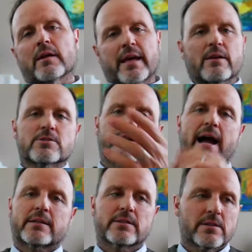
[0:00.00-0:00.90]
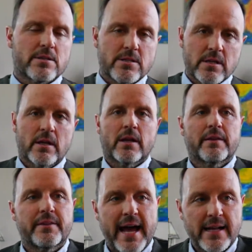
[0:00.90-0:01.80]
those are actors,
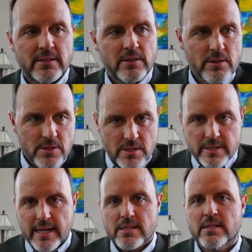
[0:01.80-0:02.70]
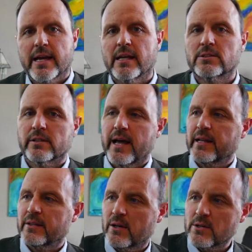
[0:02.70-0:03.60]
that's stage
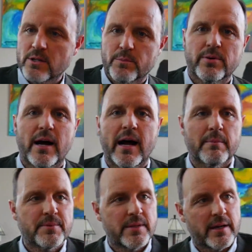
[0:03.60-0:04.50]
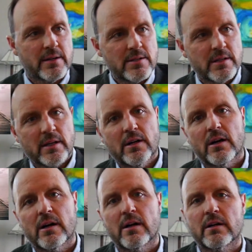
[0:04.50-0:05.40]
lighting, those are props, there's the
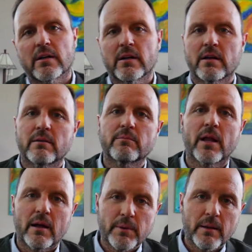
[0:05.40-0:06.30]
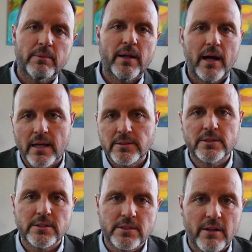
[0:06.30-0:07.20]
curtain, blah, blah, blah,
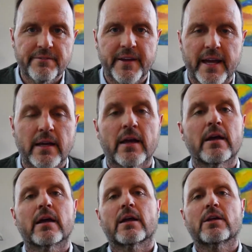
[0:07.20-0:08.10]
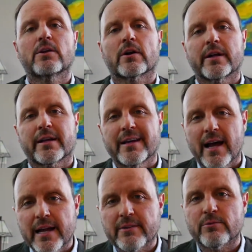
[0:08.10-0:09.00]
it's all fake, you're gonna
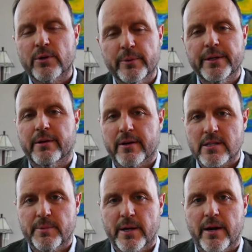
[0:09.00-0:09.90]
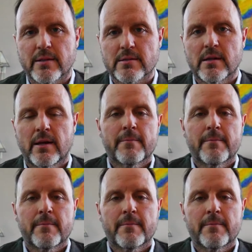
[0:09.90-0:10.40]
kind of ruin your experience.